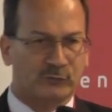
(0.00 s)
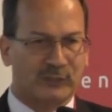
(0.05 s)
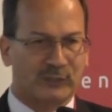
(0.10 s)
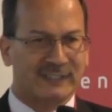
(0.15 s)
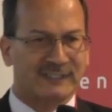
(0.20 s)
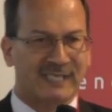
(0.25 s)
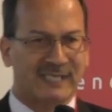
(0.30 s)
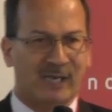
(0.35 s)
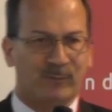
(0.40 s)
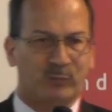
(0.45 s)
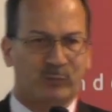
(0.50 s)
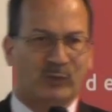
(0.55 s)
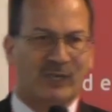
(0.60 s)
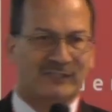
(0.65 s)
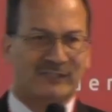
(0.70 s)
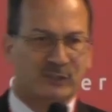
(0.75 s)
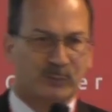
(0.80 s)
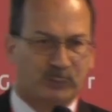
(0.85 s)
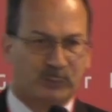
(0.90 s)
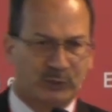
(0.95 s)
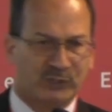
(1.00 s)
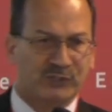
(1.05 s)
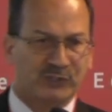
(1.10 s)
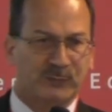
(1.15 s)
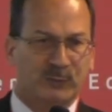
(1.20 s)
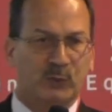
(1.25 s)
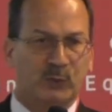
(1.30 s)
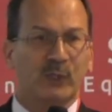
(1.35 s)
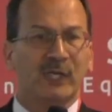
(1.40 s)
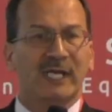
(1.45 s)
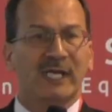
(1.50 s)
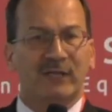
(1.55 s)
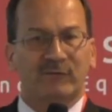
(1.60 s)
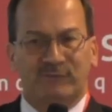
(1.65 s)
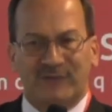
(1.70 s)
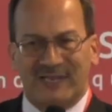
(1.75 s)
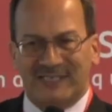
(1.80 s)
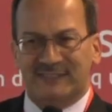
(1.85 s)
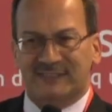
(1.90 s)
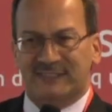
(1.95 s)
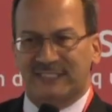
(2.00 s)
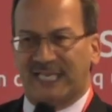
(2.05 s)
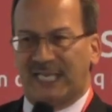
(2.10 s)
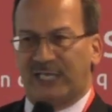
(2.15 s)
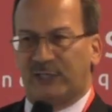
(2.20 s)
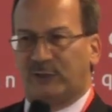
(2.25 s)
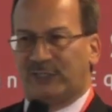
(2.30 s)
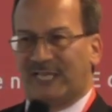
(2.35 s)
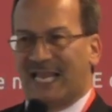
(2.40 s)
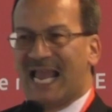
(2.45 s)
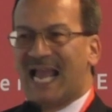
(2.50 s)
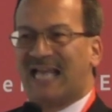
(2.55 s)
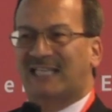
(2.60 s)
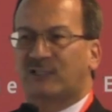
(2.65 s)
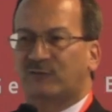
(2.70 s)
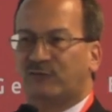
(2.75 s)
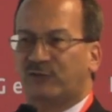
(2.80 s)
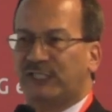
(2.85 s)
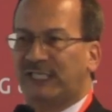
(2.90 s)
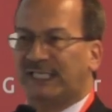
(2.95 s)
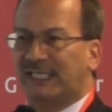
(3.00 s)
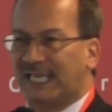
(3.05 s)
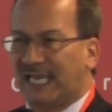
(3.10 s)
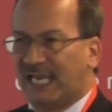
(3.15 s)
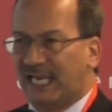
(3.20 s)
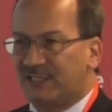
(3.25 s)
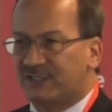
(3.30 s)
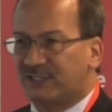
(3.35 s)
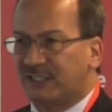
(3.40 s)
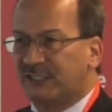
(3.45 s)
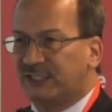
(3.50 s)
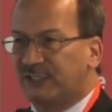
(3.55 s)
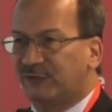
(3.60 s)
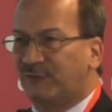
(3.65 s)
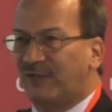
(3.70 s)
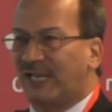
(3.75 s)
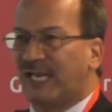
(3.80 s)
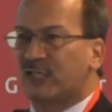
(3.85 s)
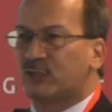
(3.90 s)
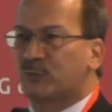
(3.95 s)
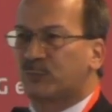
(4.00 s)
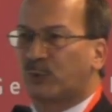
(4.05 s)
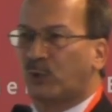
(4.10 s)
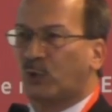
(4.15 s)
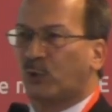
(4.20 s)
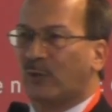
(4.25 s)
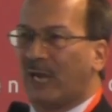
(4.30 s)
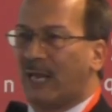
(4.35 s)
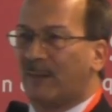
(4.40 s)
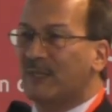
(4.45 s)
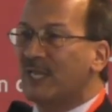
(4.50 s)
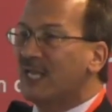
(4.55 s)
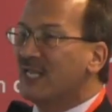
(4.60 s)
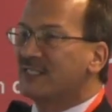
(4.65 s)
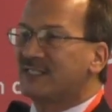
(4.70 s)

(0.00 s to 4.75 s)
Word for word: for example, as the principal investigator and actively engaged in the advanced program